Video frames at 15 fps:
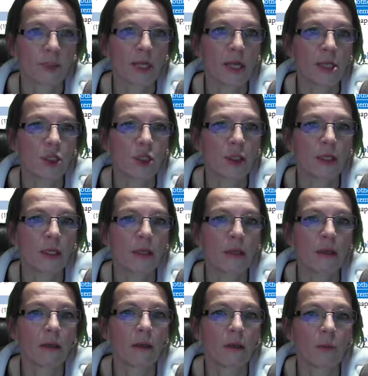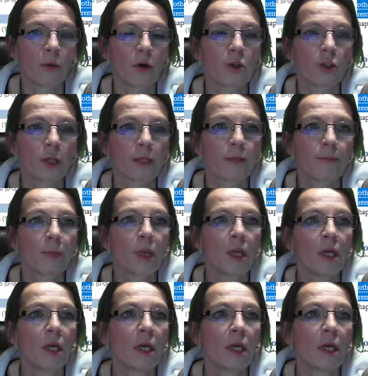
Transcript: stage in the project.